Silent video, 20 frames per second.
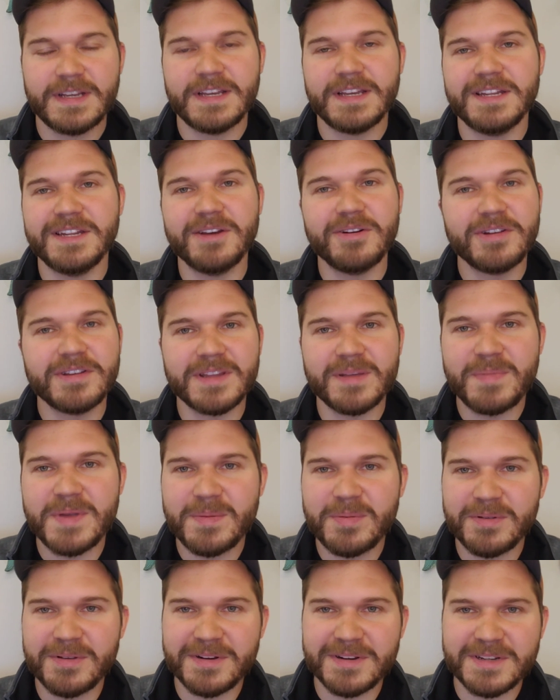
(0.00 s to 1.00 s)
and knowing that
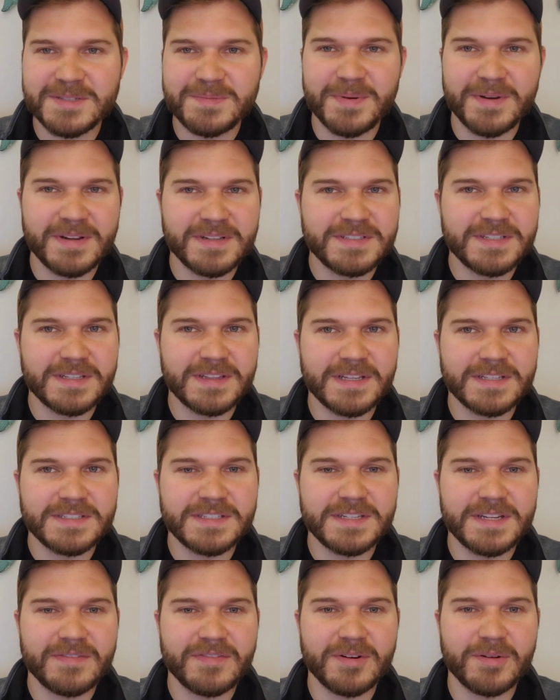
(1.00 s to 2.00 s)
people are experiencing this
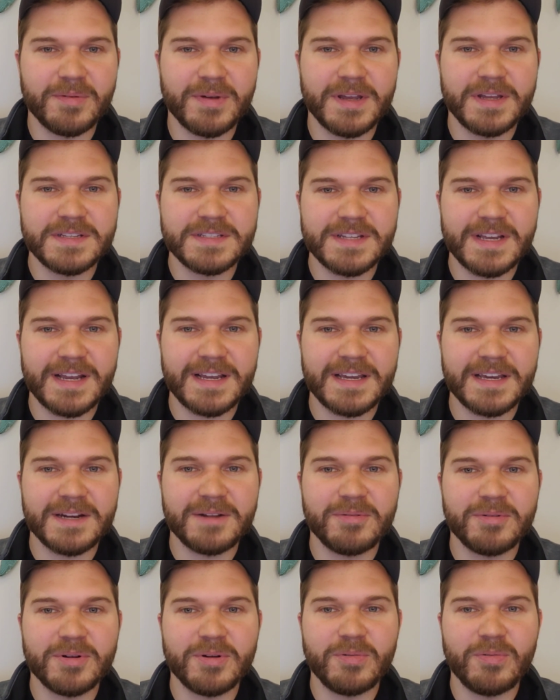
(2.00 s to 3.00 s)
in different ways, I kind
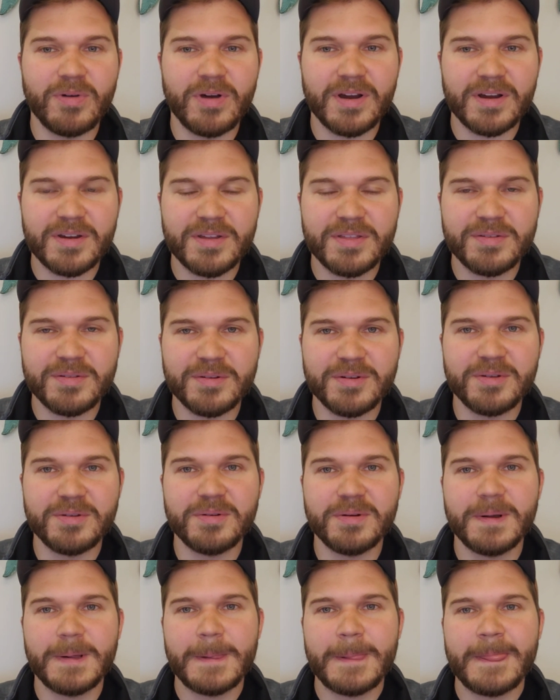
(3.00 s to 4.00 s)
of want to walk through